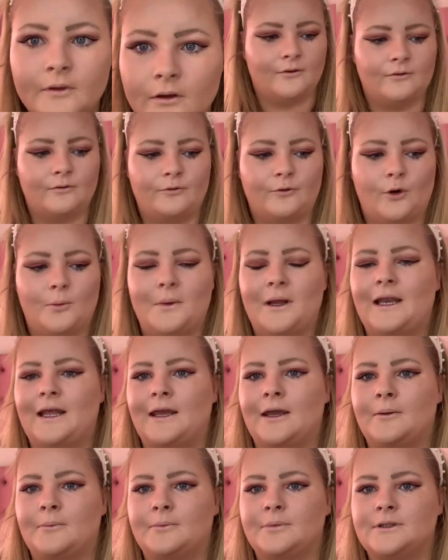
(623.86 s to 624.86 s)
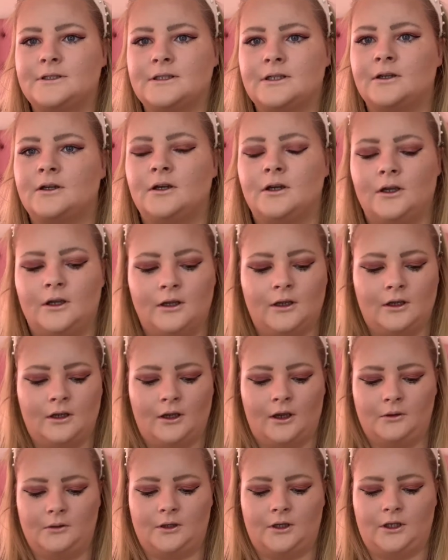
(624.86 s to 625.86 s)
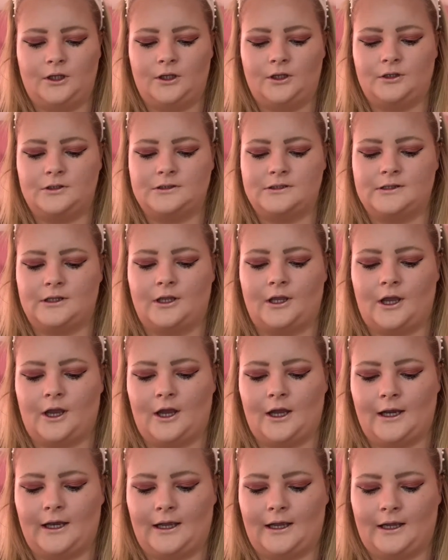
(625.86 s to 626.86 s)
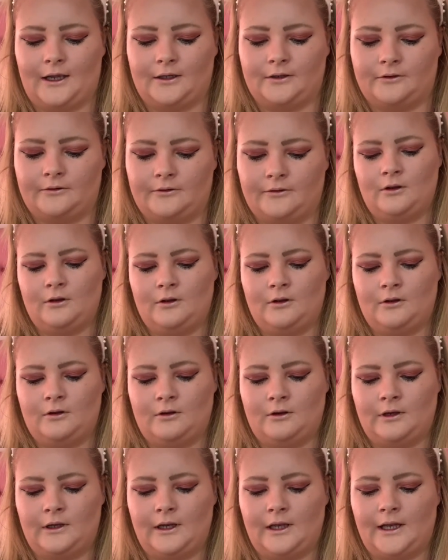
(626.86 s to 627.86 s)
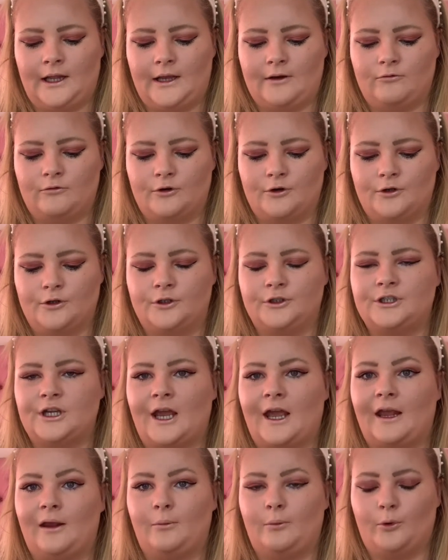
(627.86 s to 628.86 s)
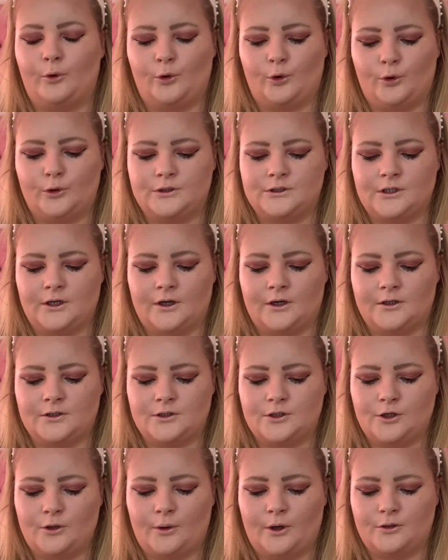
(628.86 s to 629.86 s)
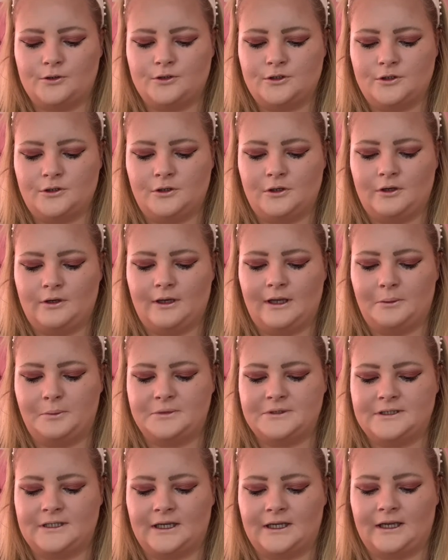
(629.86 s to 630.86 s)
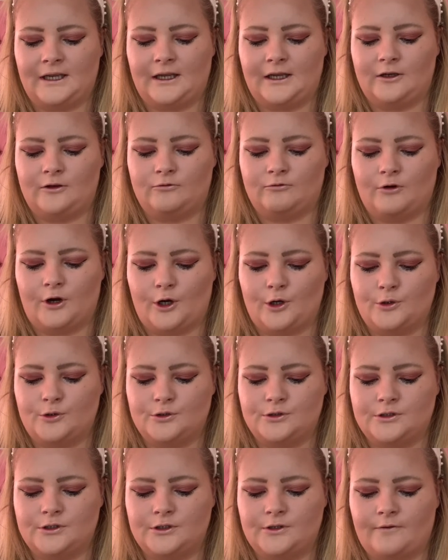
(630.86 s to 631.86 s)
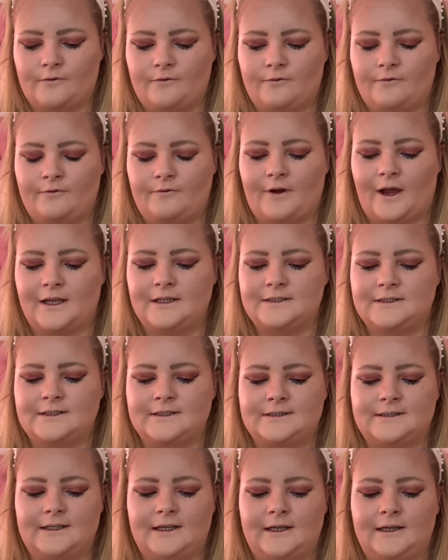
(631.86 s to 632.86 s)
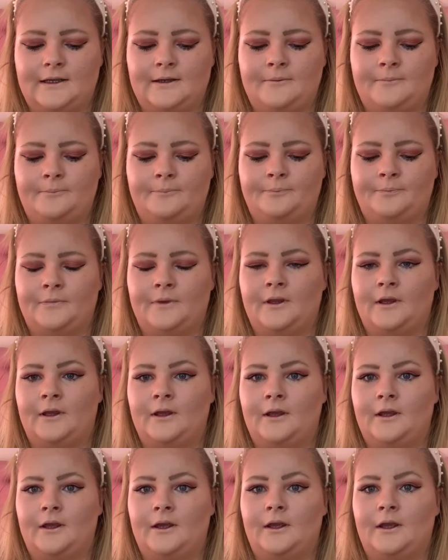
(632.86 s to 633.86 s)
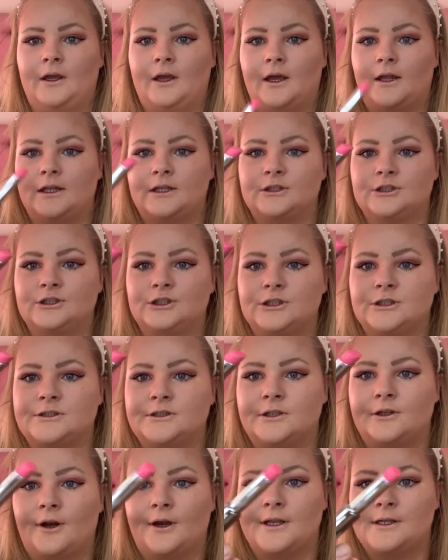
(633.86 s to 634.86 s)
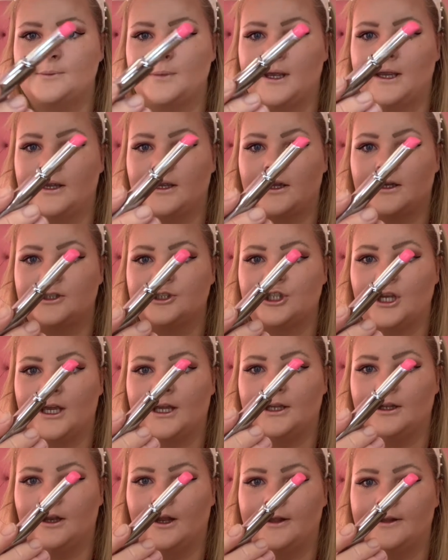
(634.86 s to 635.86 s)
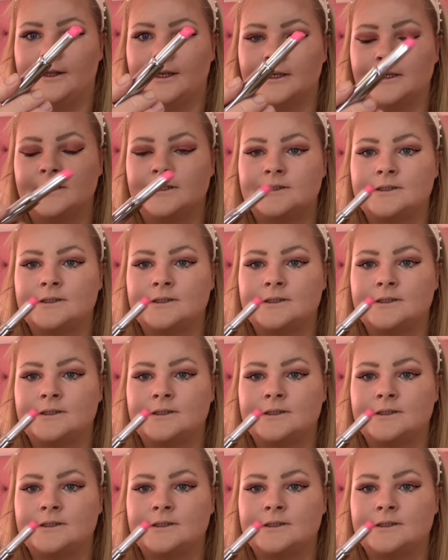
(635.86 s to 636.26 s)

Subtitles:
For my lips, I'm going to use the Guerlain Le Rouge A Porter 202 lipstick in Rose Fantasy. And it's just a nice pink shade like this.